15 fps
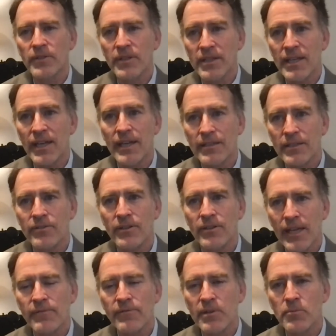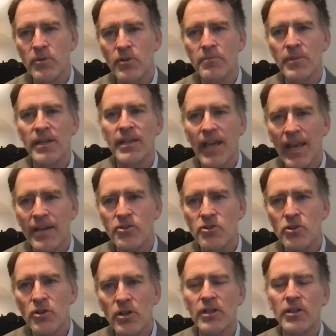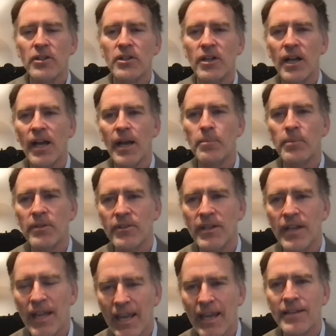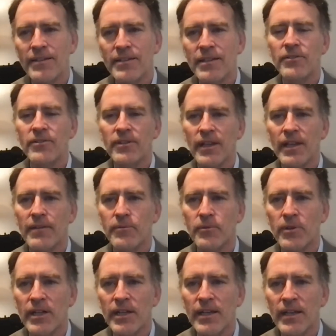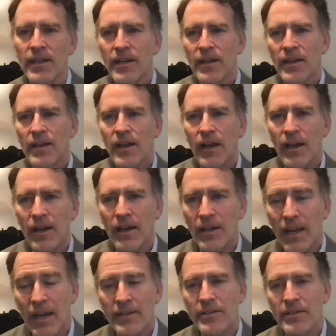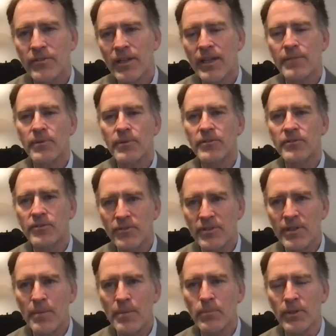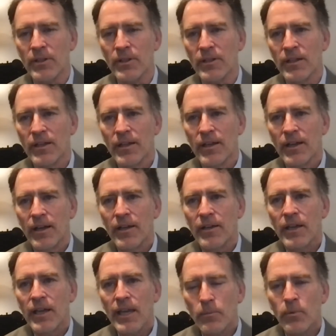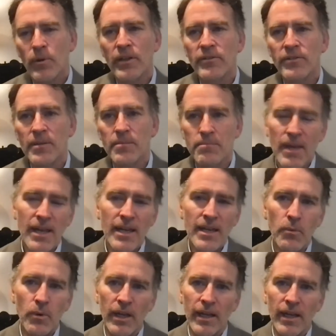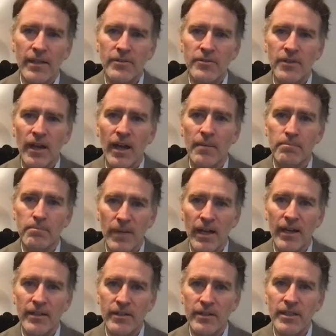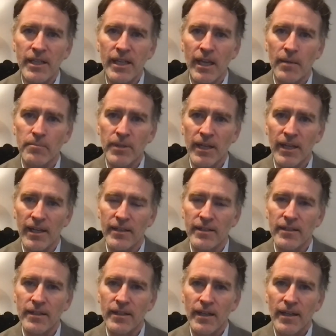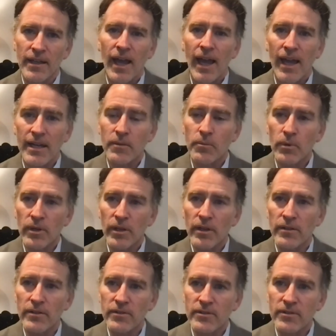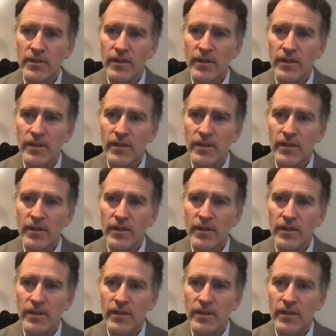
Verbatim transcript: in the anti-slavery movement and took her up as an anti-slavery uh, anti-slavery symbol. It was in many ways a modern campaign, and it was